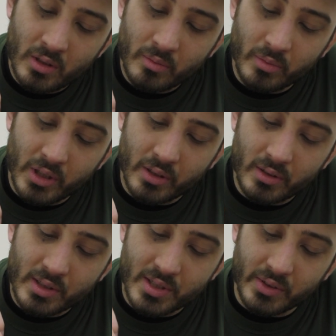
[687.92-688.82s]
But
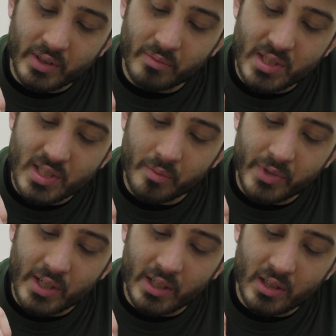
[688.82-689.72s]
this will give me
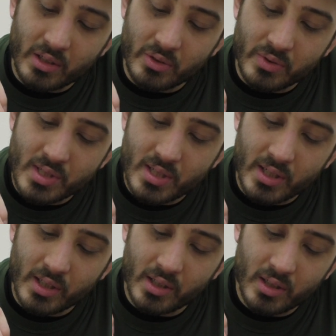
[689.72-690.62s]
something I can use
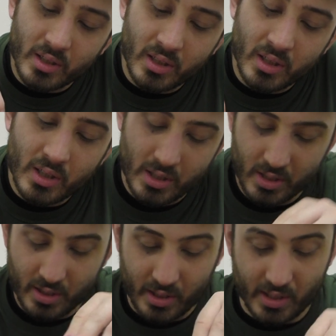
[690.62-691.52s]
to
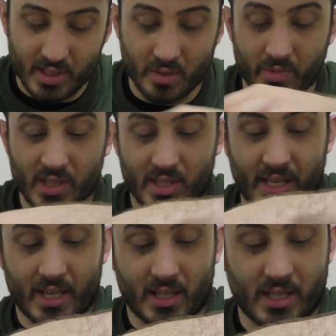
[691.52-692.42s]
get some of this
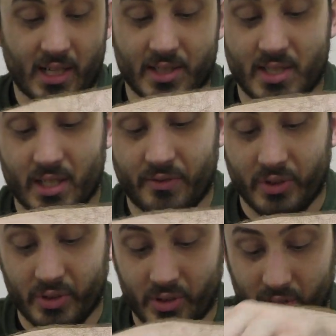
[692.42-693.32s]
caked on stuff a
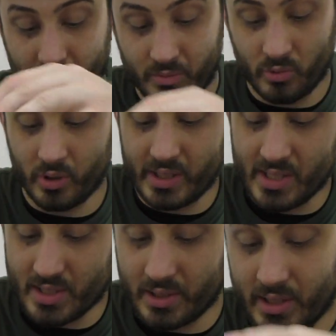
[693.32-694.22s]
little more
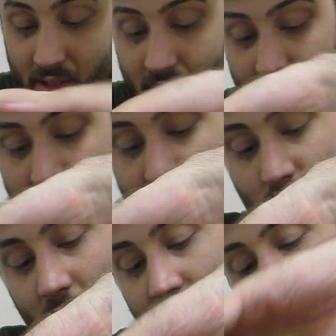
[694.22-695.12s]
easily than just
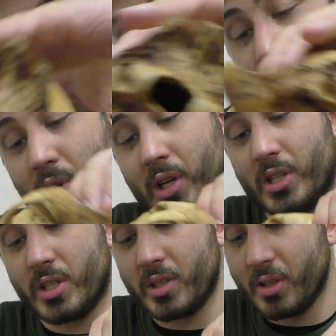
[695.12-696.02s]
working it with the
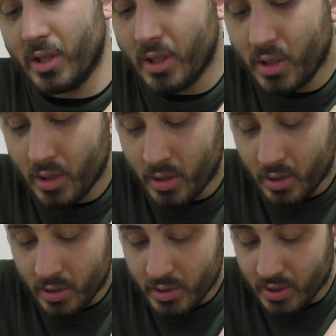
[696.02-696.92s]
brush.
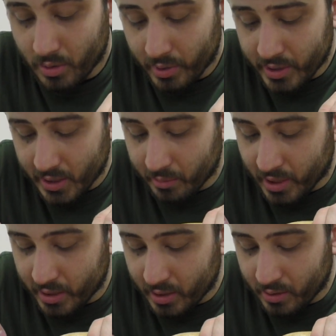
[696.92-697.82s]
So the one thing I'm
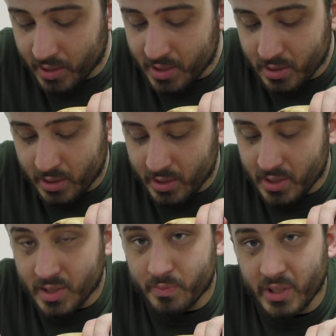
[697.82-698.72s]
kind of interested in is
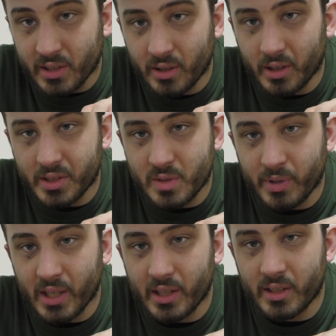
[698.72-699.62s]
this big dark
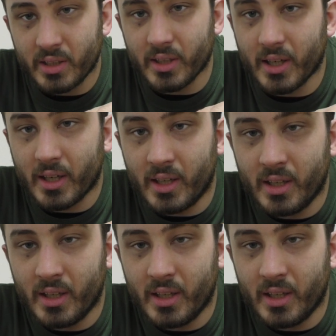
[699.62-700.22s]
spot here.